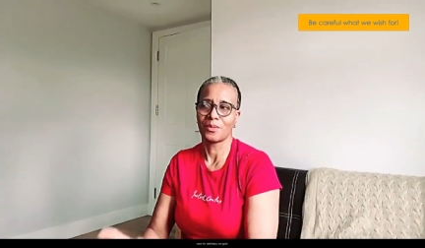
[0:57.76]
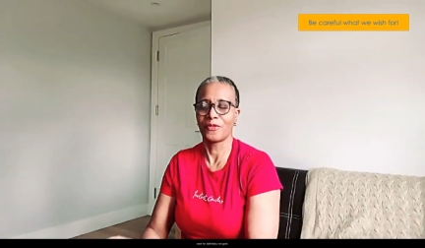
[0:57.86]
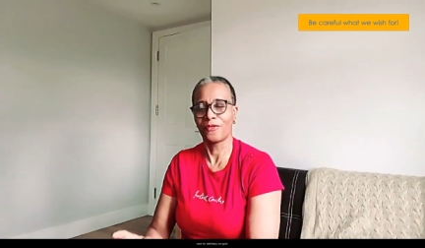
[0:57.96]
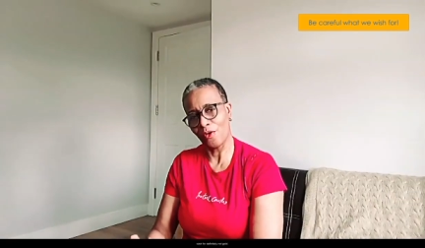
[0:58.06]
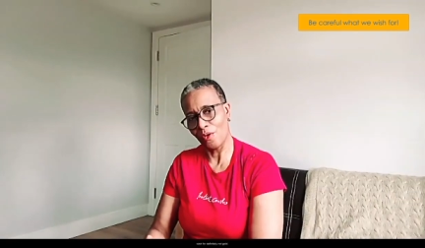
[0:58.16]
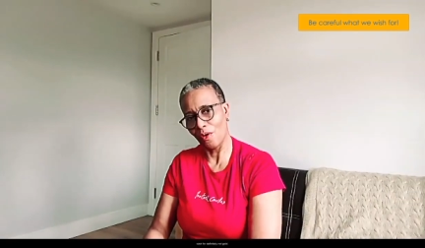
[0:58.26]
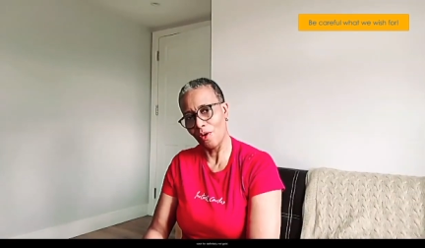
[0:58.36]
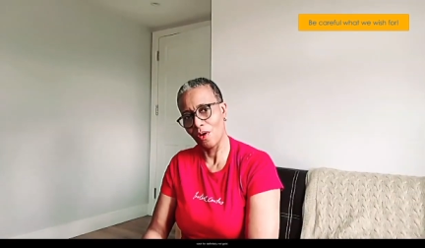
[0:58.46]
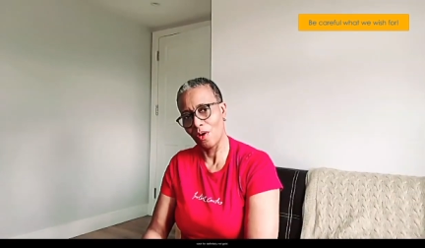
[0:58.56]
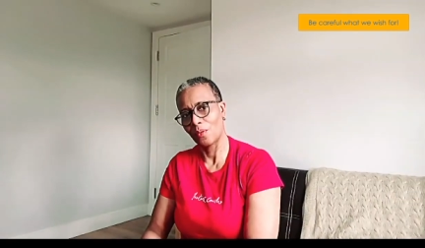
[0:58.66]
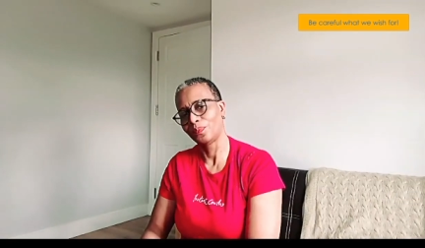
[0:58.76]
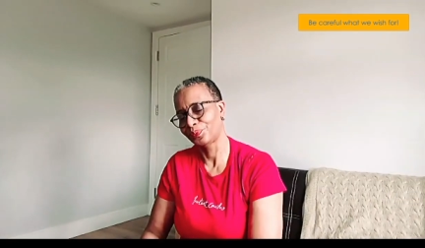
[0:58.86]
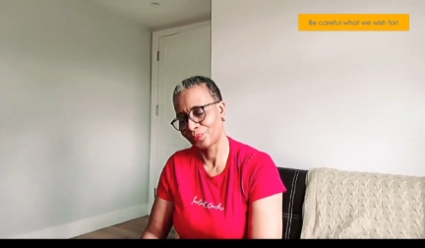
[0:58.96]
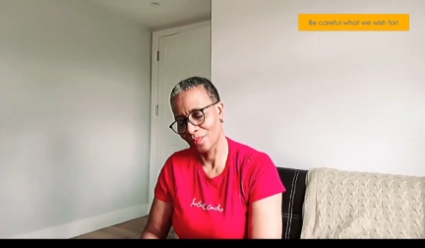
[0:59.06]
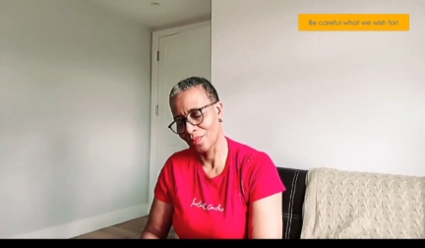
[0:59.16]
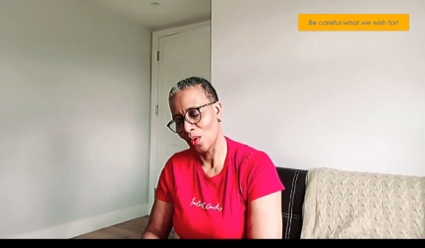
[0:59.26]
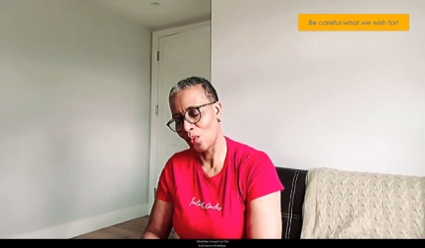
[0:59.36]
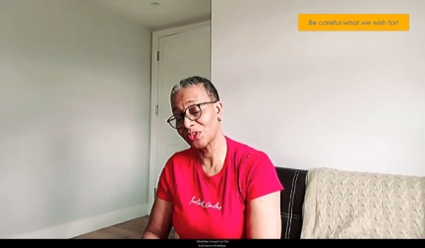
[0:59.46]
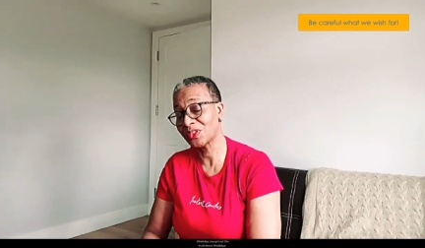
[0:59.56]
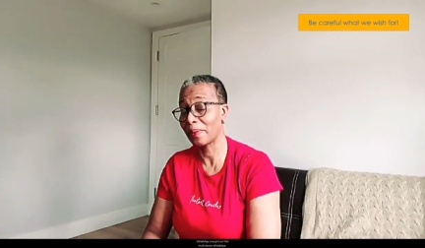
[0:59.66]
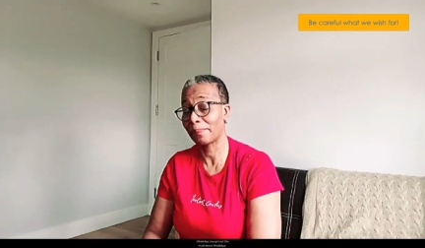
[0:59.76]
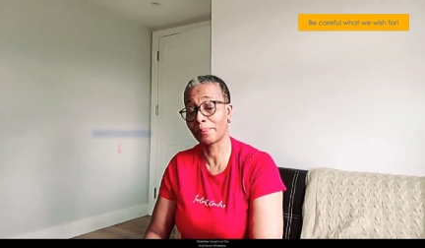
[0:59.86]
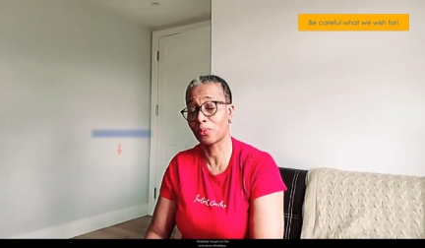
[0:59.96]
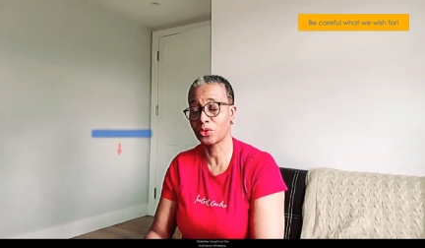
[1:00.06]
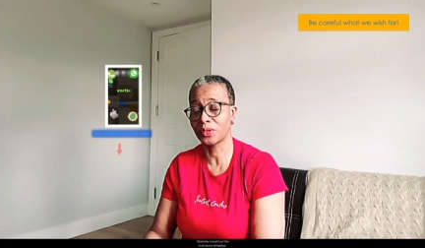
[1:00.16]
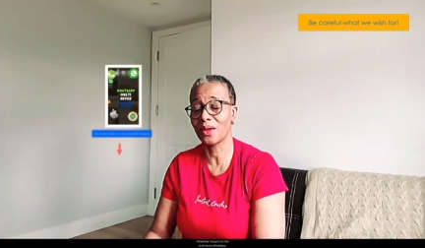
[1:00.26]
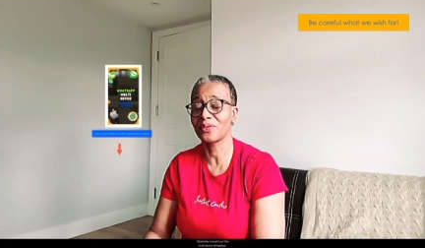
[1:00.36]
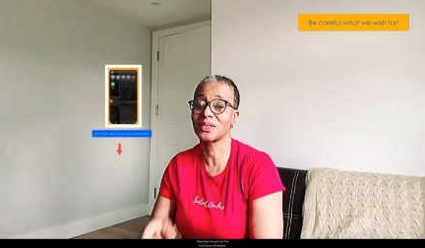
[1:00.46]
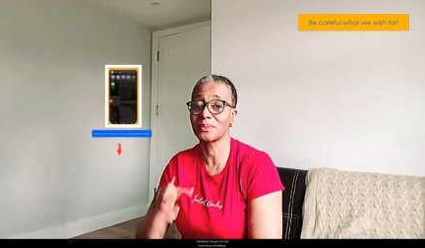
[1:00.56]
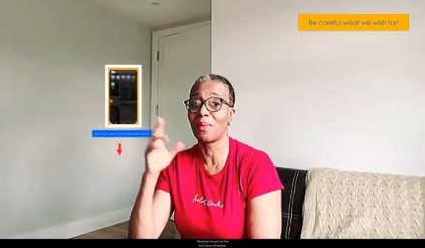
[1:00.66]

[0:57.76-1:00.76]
before WhatsApp brought out this